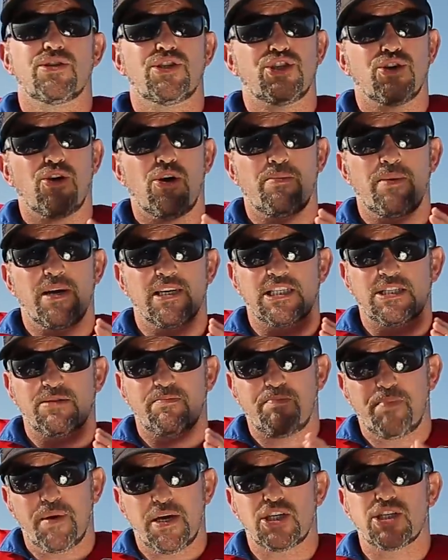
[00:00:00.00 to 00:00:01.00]
a job,
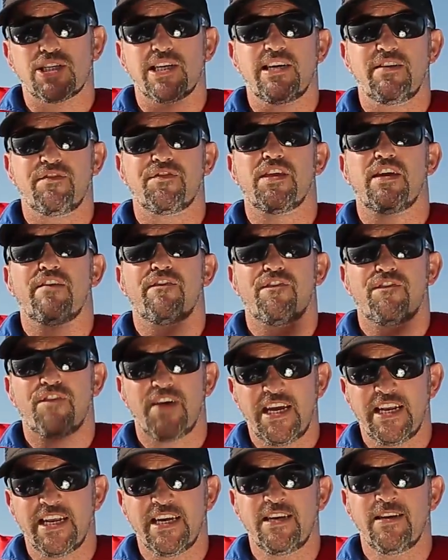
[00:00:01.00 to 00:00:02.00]
especially if they're
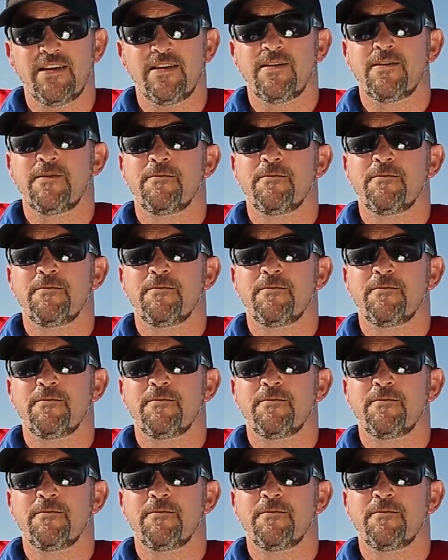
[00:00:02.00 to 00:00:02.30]
feeding.